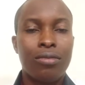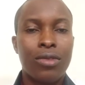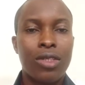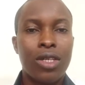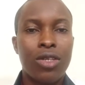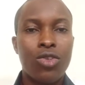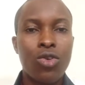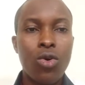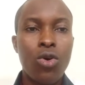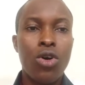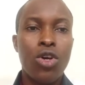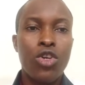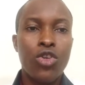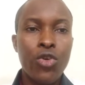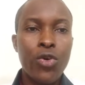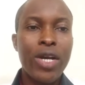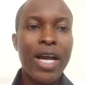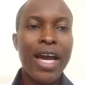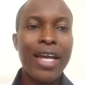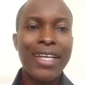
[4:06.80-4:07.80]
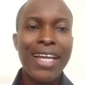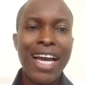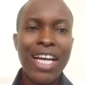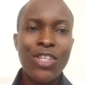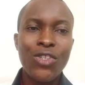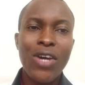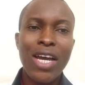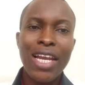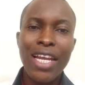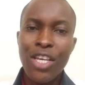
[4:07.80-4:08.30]
So you can
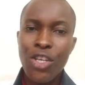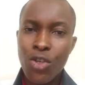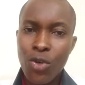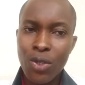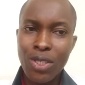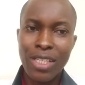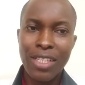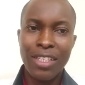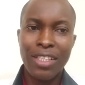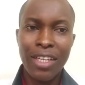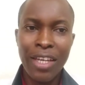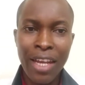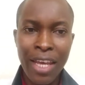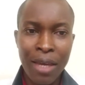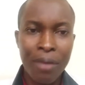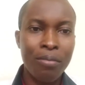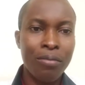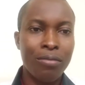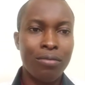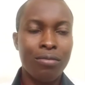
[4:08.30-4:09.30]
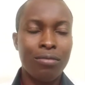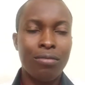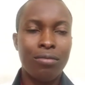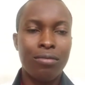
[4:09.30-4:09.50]
actually use his name.